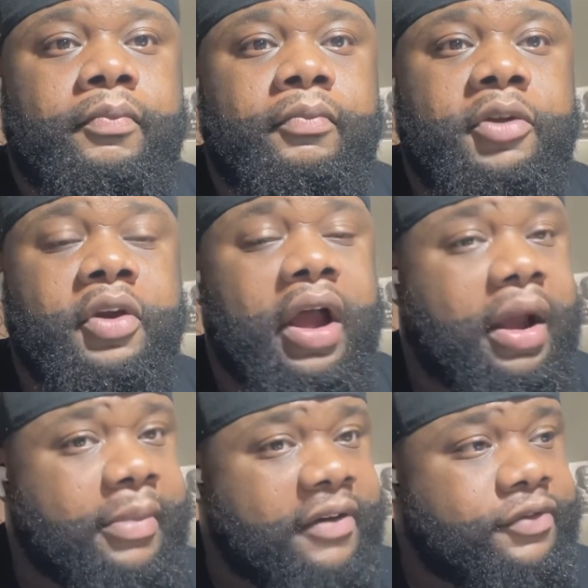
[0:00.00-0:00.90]
You know, I have
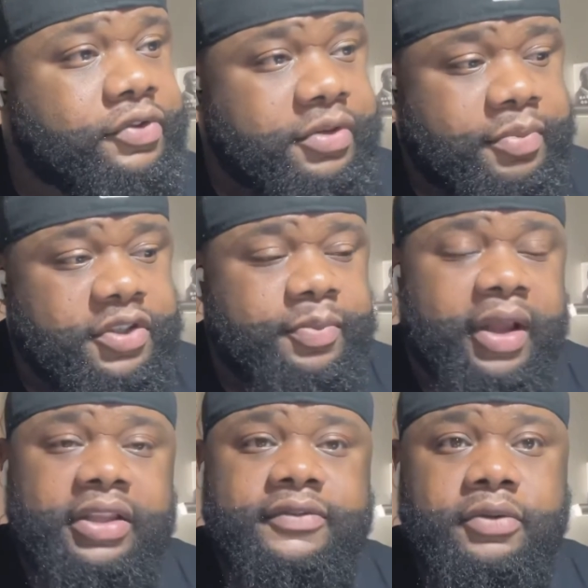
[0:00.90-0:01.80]
my views and
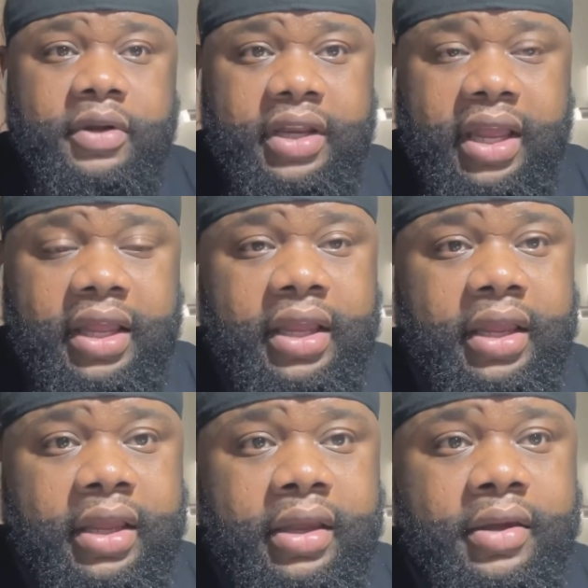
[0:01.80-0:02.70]
perspectives on that.
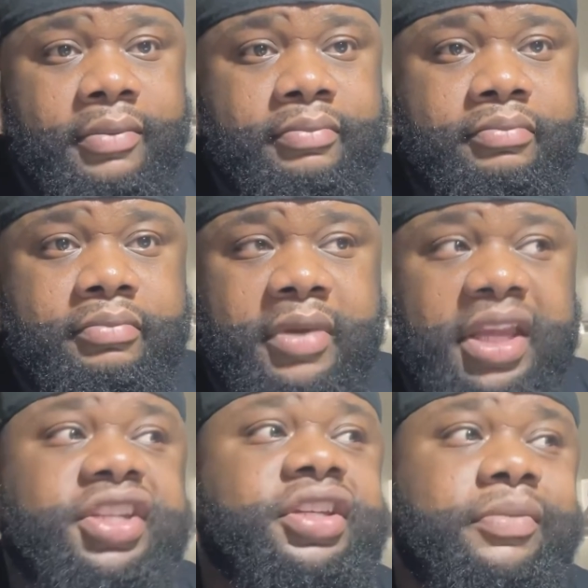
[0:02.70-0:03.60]

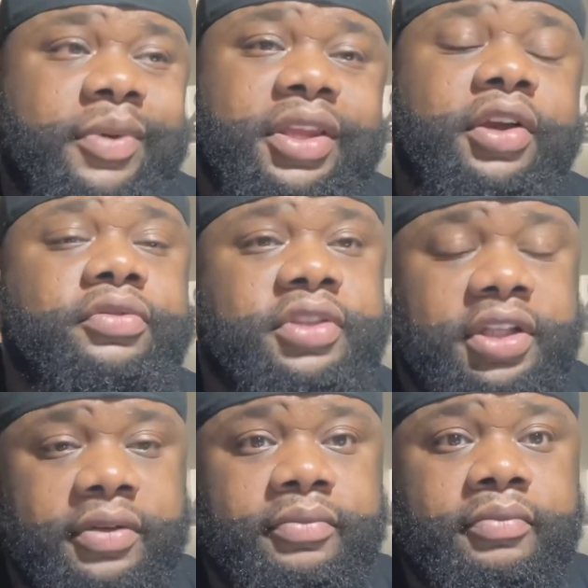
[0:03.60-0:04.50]
He should have been
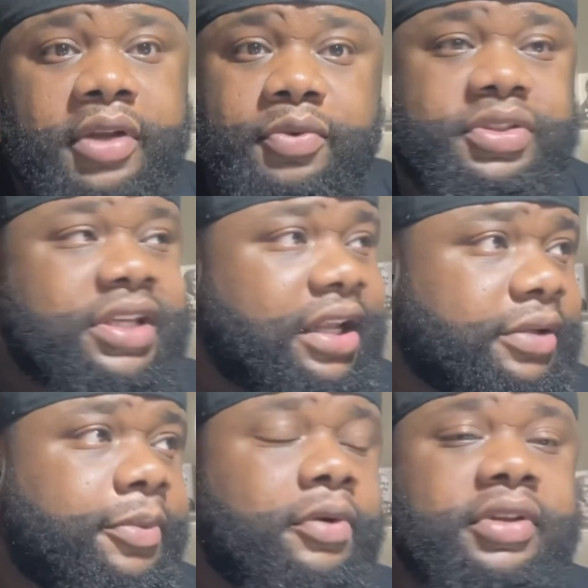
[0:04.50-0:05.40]
guilty. He was not the
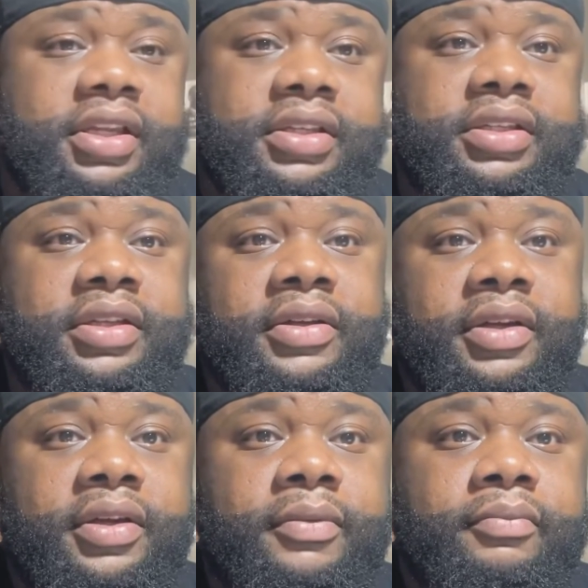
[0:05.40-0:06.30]
police.
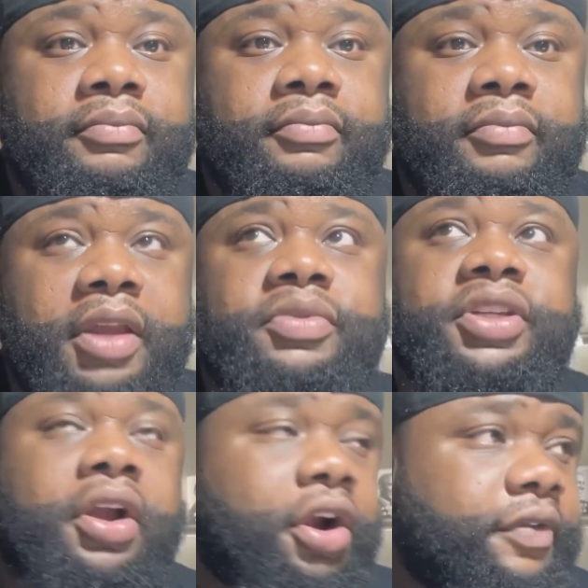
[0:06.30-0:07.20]
He was a
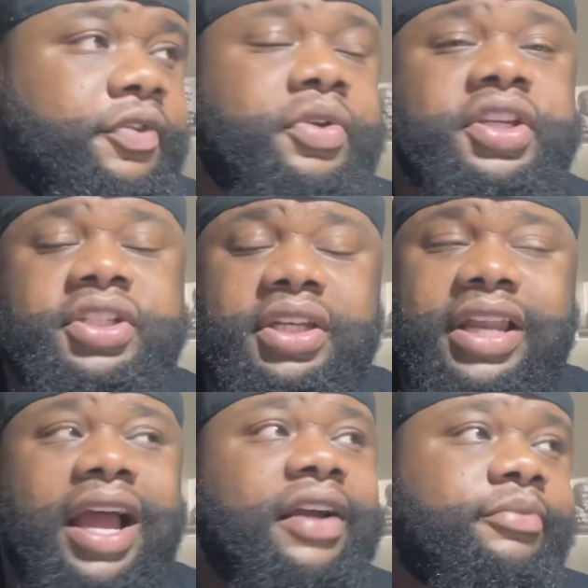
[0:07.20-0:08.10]
curfew. He should
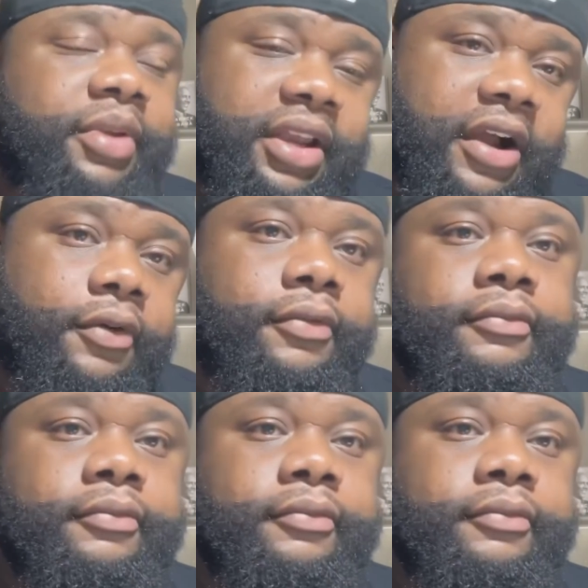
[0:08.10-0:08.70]
not have been out.